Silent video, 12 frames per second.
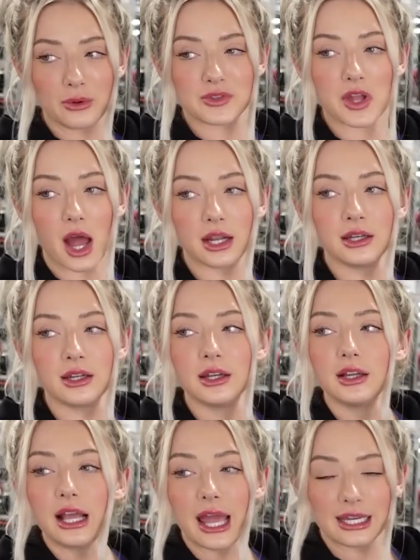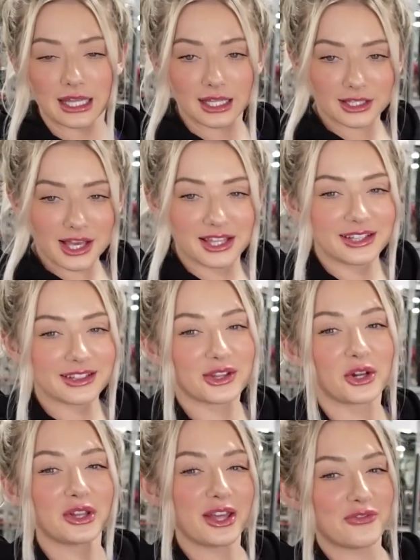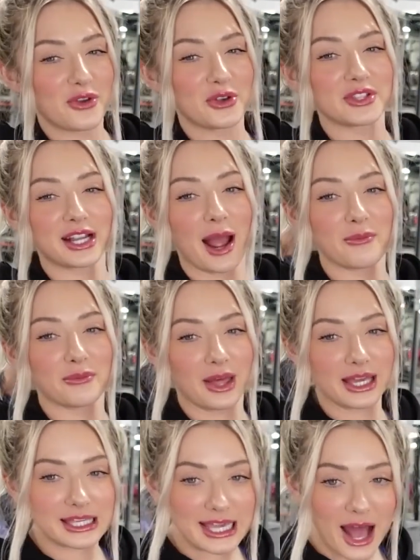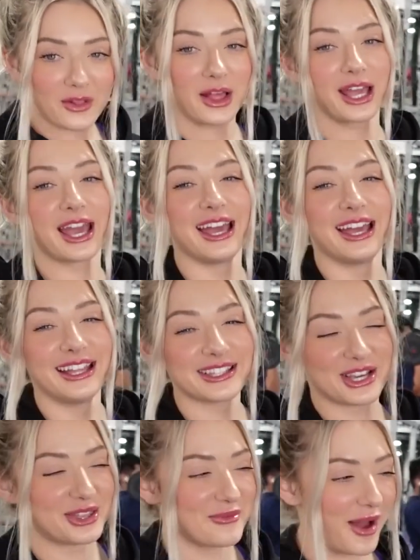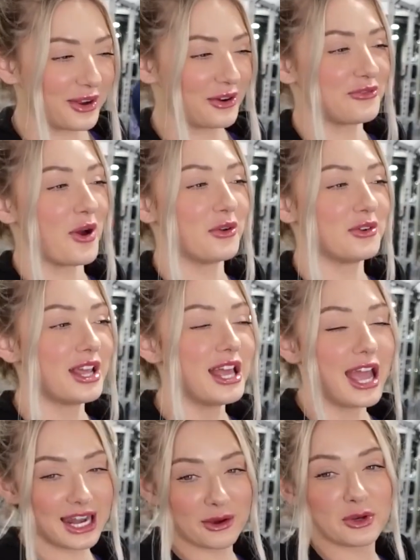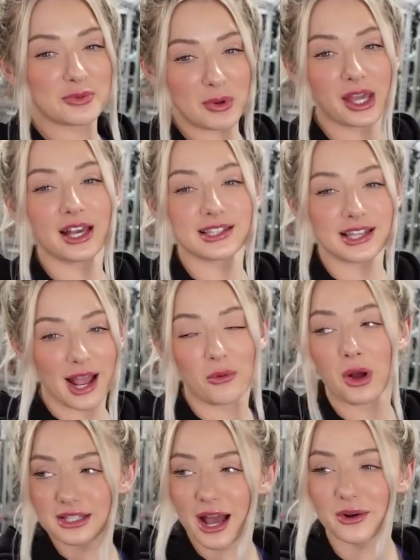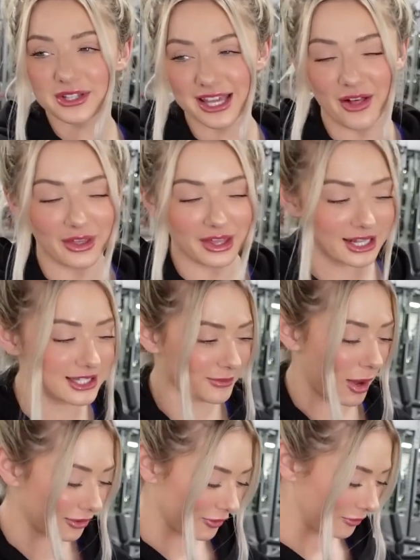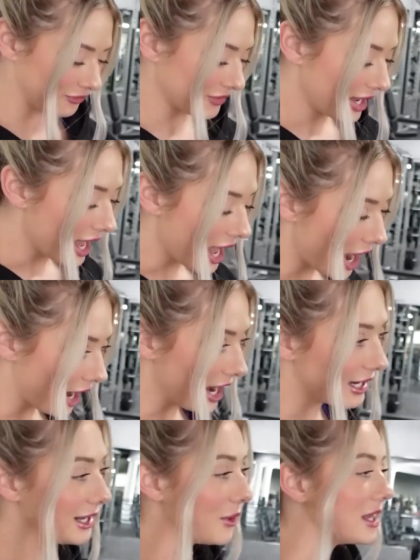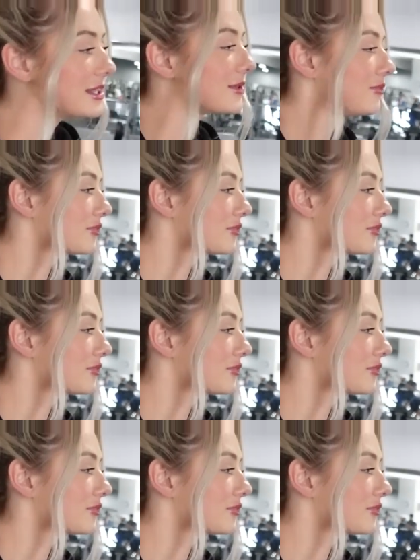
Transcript: it was done, and it literally feels like I'm like yelling to the microphone, and it was because I was yelling into the microphone. All right, anyways,